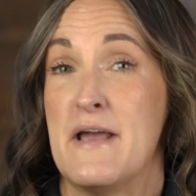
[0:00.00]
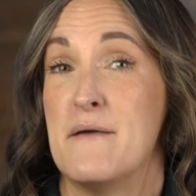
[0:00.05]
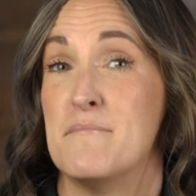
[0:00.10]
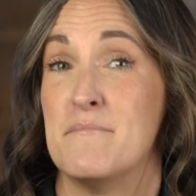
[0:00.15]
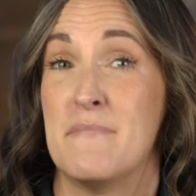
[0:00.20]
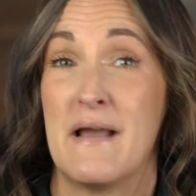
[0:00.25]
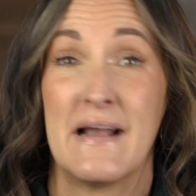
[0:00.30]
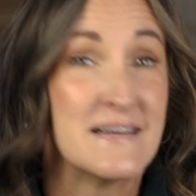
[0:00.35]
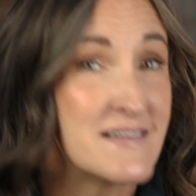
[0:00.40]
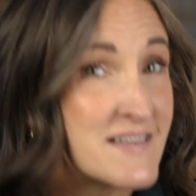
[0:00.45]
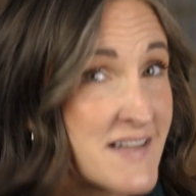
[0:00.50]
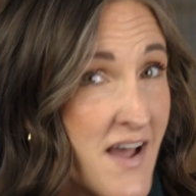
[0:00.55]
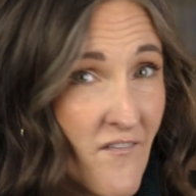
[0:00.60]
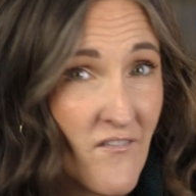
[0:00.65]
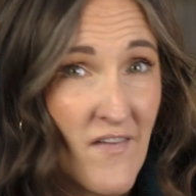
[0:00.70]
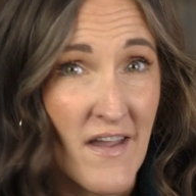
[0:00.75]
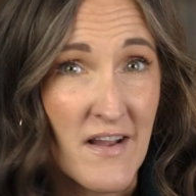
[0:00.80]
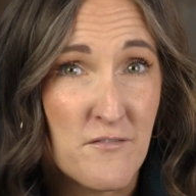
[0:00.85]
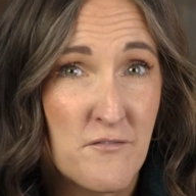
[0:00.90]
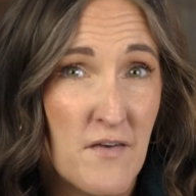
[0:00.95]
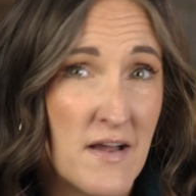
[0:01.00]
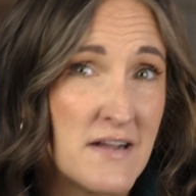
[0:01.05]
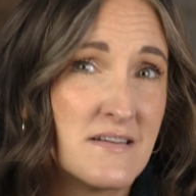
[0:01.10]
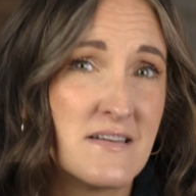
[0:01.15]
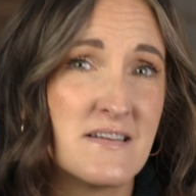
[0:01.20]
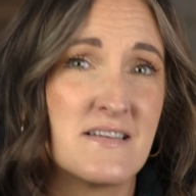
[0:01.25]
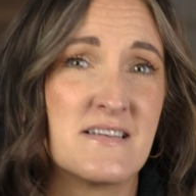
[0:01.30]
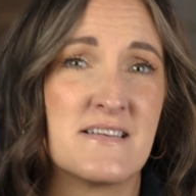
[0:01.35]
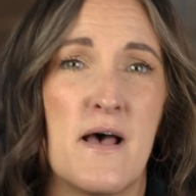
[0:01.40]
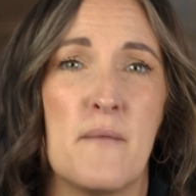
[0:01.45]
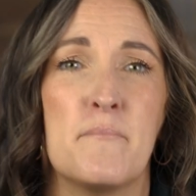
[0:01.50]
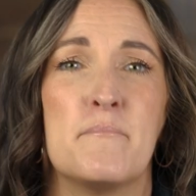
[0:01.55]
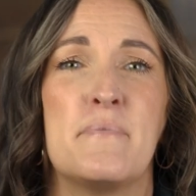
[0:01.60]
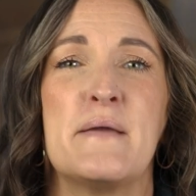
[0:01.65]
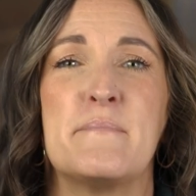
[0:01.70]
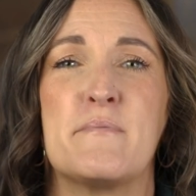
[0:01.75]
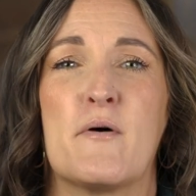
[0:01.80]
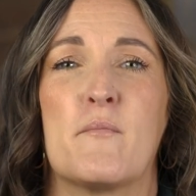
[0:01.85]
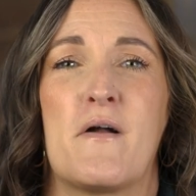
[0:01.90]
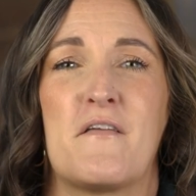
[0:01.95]
It may sound like fun to some
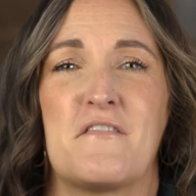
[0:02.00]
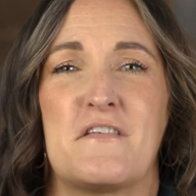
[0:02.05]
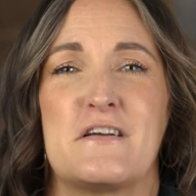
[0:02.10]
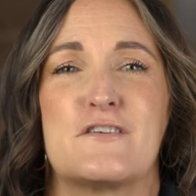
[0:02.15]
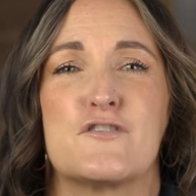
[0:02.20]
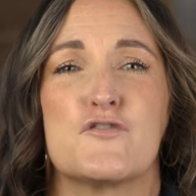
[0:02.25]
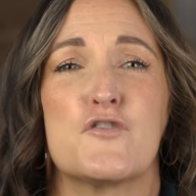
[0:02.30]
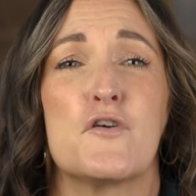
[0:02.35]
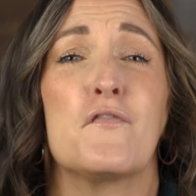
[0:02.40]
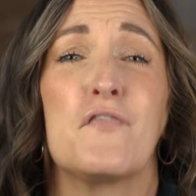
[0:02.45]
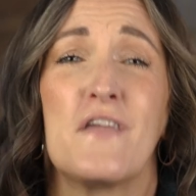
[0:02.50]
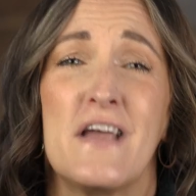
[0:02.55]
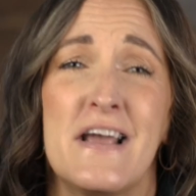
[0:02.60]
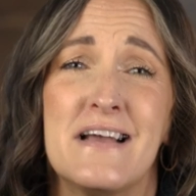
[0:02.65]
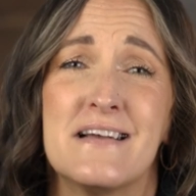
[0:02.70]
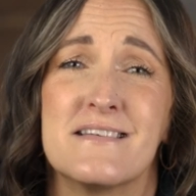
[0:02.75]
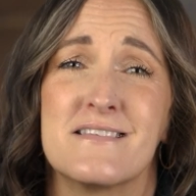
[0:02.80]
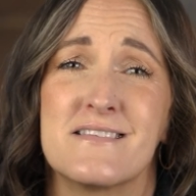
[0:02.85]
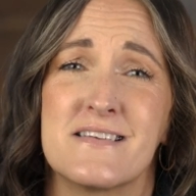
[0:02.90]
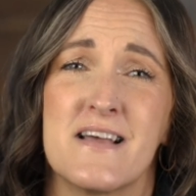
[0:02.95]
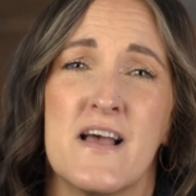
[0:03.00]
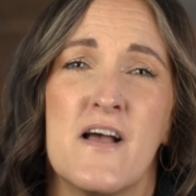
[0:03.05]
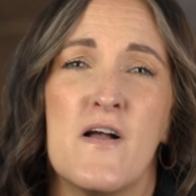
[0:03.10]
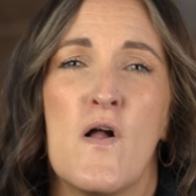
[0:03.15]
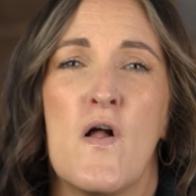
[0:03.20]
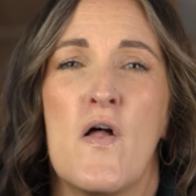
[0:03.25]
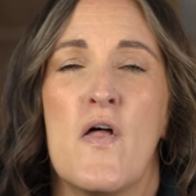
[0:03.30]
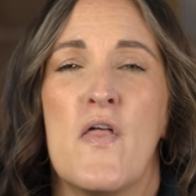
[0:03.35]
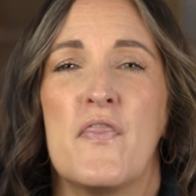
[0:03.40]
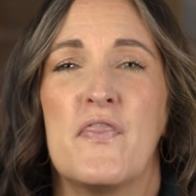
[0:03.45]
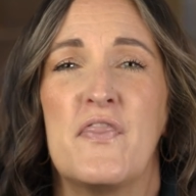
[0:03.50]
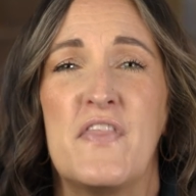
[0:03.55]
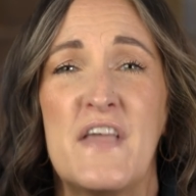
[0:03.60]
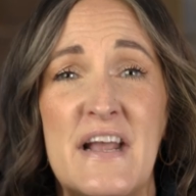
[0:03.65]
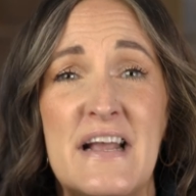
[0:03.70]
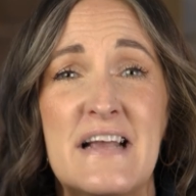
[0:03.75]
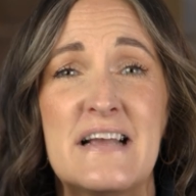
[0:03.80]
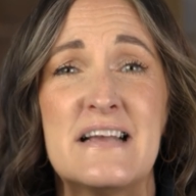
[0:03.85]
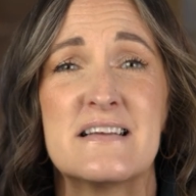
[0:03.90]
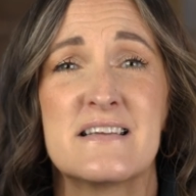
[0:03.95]
people, but the truth is,
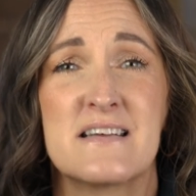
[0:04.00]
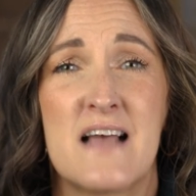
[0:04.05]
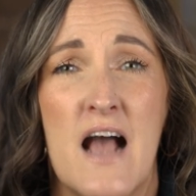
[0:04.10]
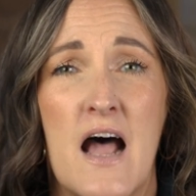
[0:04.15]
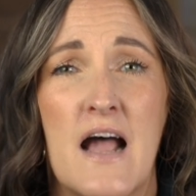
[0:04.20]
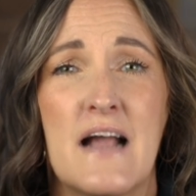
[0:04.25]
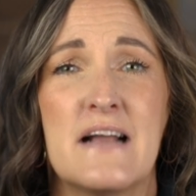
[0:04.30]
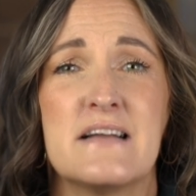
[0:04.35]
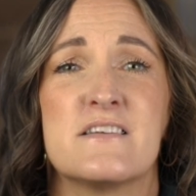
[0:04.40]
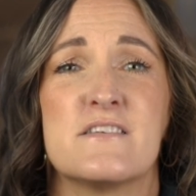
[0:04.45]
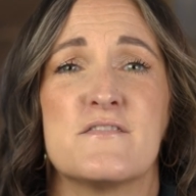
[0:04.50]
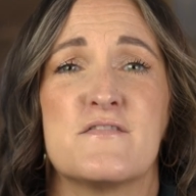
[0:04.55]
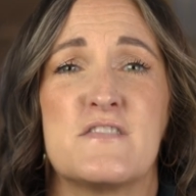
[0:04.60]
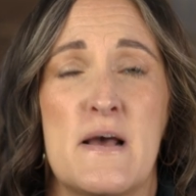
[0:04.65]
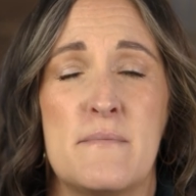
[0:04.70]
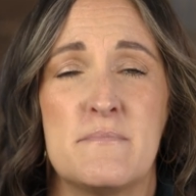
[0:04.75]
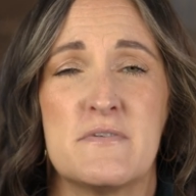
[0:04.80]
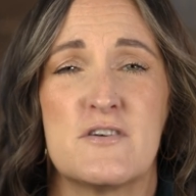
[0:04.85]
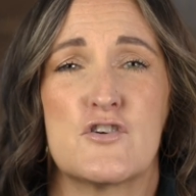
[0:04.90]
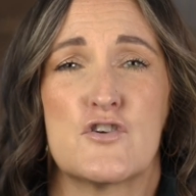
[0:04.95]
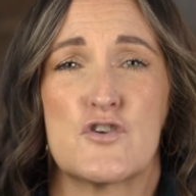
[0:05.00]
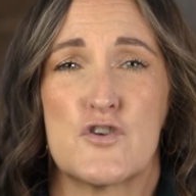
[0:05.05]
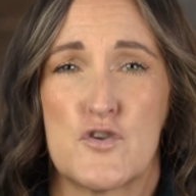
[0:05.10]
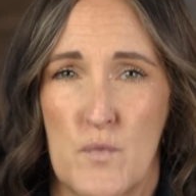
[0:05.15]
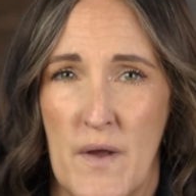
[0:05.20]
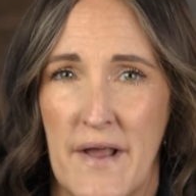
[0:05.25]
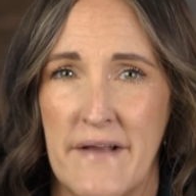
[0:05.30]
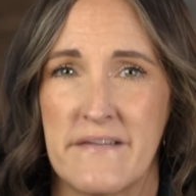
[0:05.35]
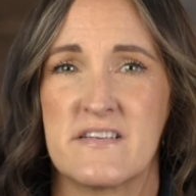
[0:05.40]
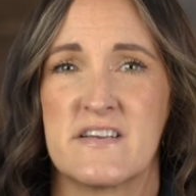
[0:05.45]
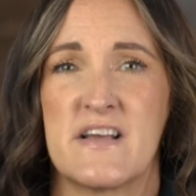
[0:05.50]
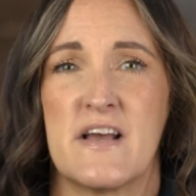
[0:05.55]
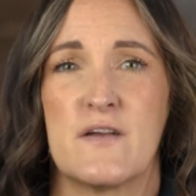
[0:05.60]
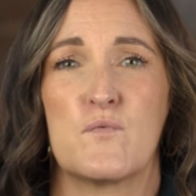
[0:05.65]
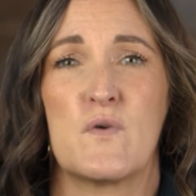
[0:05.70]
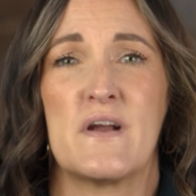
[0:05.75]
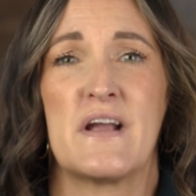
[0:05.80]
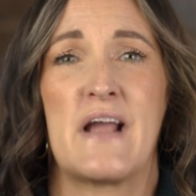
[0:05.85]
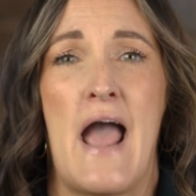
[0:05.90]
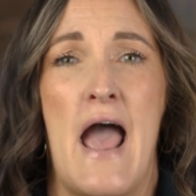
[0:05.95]
these kinds of temperature swings can
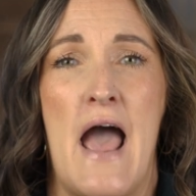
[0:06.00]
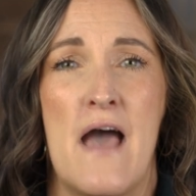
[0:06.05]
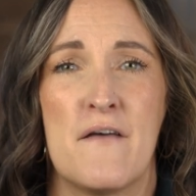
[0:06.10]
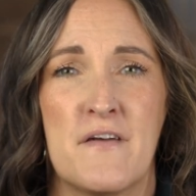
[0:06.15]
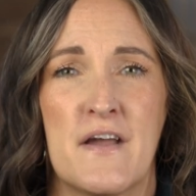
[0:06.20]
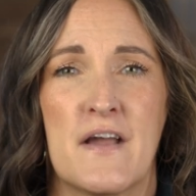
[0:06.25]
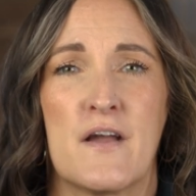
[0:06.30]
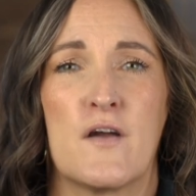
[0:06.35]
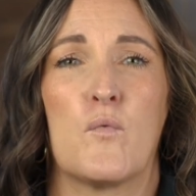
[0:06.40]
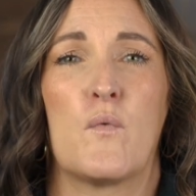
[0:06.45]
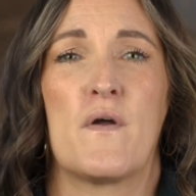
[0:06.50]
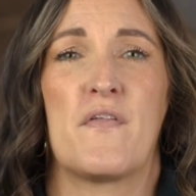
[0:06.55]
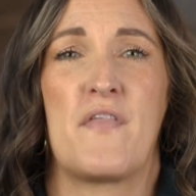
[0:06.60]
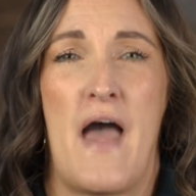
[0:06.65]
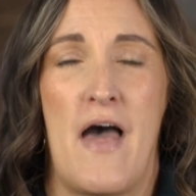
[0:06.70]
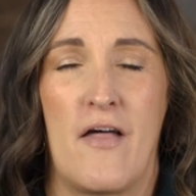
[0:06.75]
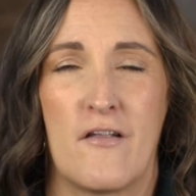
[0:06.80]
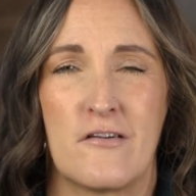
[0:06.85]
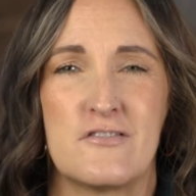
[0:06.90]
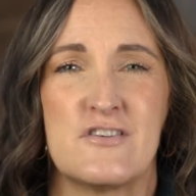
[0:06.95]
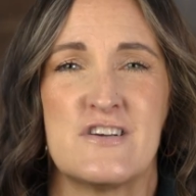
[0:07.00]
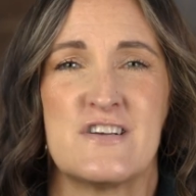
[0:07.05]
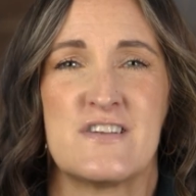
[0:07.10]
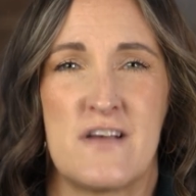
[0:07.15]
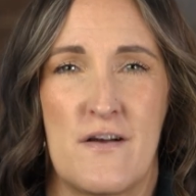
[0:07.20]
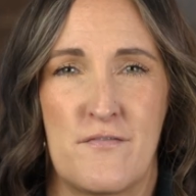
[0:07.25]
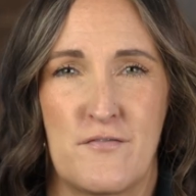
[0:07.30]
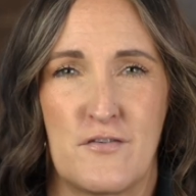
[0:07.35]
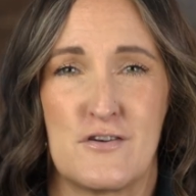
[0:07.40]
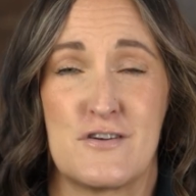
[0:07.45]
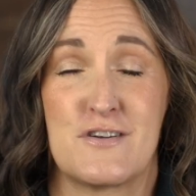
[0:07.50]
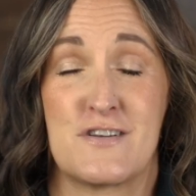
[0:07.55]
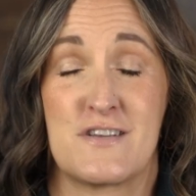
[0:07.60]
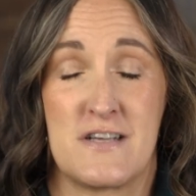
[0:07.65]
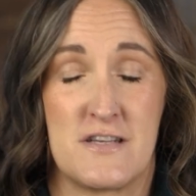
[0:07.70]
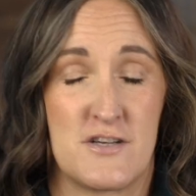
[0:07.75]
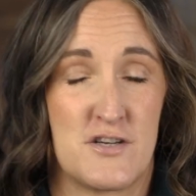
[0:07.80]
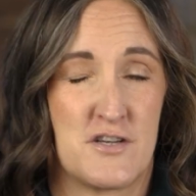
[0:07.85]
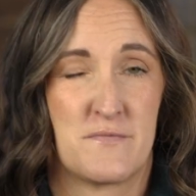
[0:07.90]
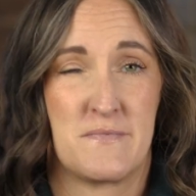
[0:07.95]
wreak havoc with allergy sufferers
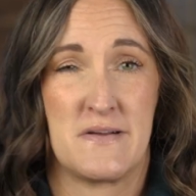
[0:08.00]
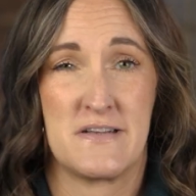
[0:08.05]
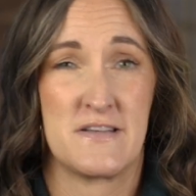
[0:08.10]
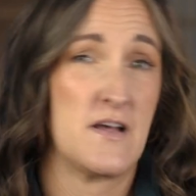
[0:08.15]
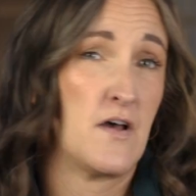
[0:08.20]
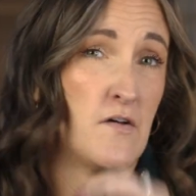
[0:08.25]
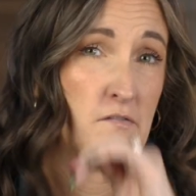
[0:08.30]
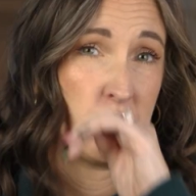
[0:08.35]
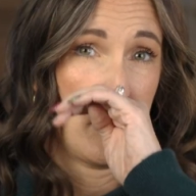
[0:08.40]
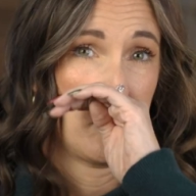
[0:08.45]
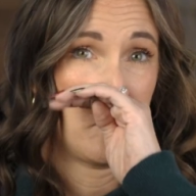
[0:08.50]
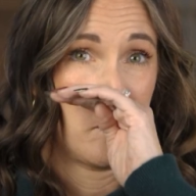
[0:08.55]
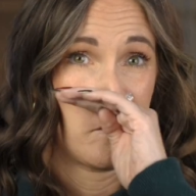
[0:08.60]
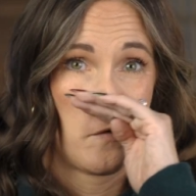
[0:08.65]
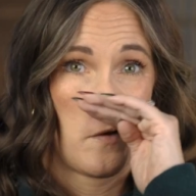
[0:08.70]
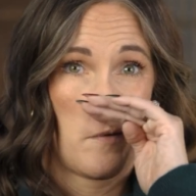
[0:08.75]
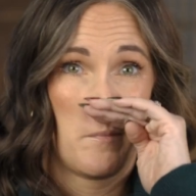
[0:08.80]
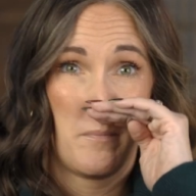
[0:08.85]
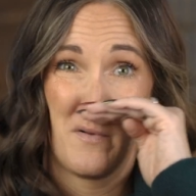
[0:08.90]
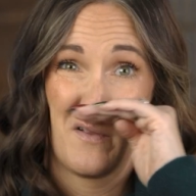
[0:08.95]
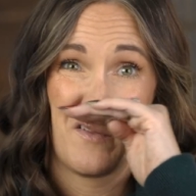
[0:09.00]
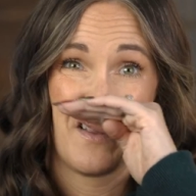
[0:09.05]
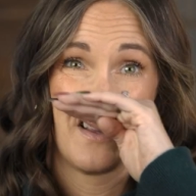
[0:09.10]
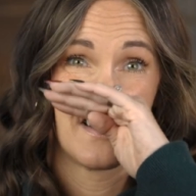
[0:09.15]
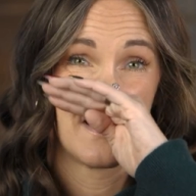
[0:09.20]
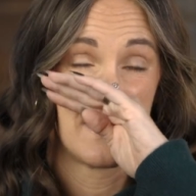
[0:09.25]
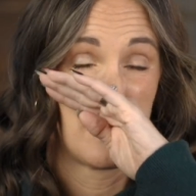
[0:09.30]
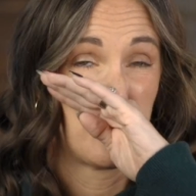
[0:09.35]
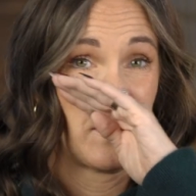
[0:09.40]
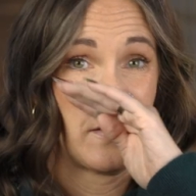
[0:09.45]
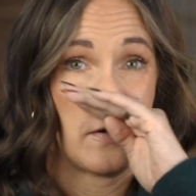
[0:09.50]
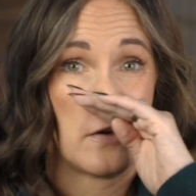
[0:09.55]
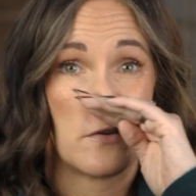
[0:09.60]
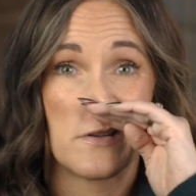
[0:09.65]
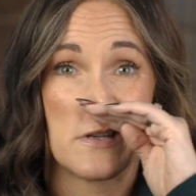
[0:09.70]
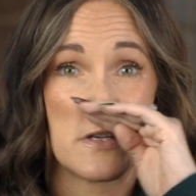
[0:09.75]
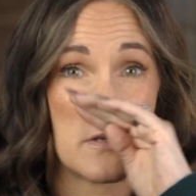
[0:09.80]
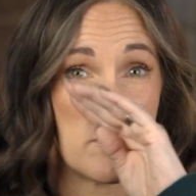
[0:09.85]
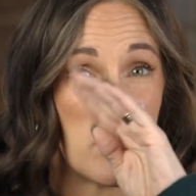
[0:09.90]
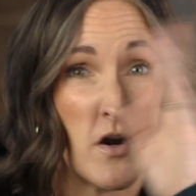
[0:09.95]
such as myself. I woke up with a stuffy
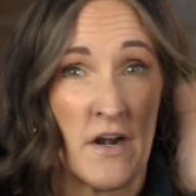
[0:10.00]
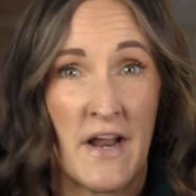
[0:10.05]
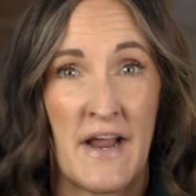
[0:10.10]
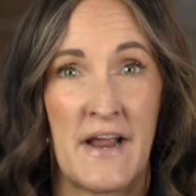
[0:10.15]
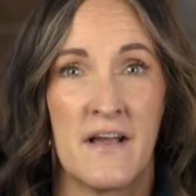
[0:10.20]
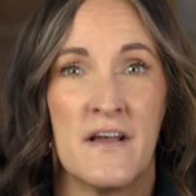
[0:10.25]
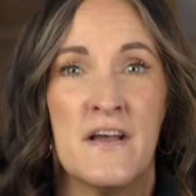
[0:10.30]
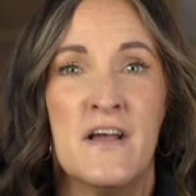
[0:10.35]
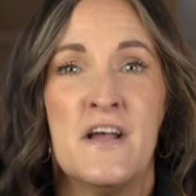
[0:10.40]
nose this morning.